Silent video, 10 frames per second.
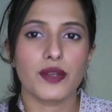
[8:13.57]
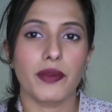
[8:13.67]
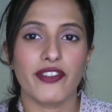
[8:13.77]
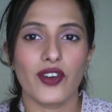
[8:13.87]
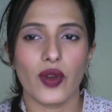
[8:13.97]

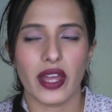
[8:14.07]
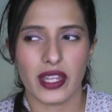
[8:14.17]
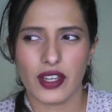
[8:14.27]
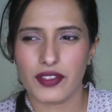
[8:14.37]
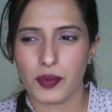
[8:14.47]
Before
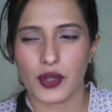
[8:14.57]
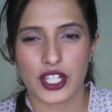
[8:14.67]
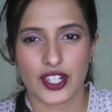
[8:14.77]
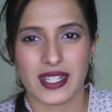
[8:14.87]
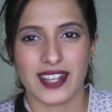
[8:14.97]
any of the
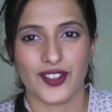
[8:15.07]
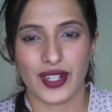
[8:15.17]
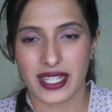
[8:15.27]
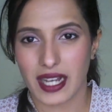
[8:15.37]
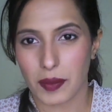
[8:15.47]
brushes had
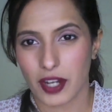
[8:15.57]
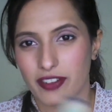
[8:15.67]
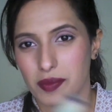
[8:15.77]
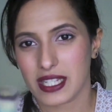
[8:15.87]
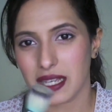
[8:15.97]
really come out
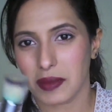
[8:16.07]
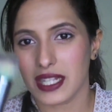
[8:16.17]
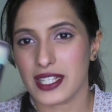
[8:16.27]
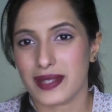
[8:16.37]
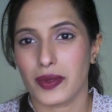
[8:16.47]
from
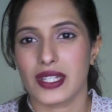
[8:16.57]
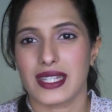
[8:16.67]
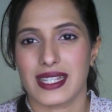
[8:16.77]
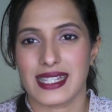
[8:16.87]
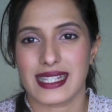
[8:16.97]
Sigma, this was
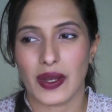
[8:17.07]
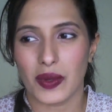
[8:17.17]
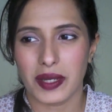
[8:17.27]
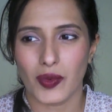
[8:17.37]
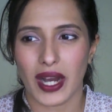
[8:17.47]
the
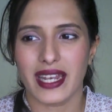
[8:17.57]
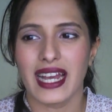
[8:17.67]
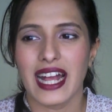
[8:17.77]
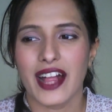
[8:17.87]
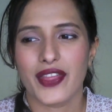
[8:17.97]
only one
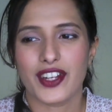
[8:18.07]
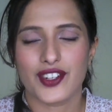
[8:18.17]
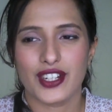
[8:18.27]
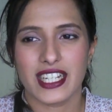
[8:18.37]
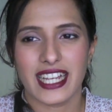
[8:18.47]
that
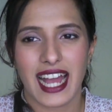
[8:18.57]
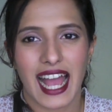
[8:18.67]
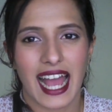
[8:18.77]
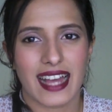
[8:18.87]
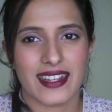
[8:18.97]
really
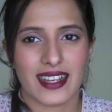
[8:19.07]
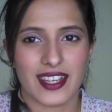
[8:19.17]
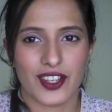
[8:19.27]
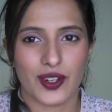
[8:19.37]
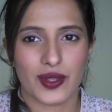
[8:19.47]
had,
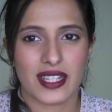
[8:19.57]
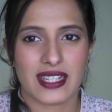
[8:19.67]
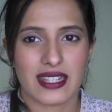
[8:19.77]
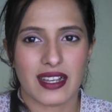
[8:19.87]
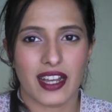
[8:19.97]
you know, this
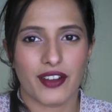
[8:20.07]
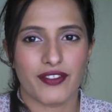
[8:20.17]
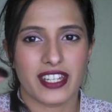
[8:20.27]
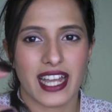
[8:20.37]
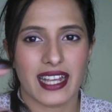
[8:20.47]
kind
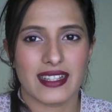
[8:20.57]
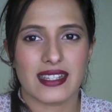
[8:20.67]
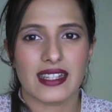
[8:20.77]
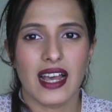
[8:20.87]
of dense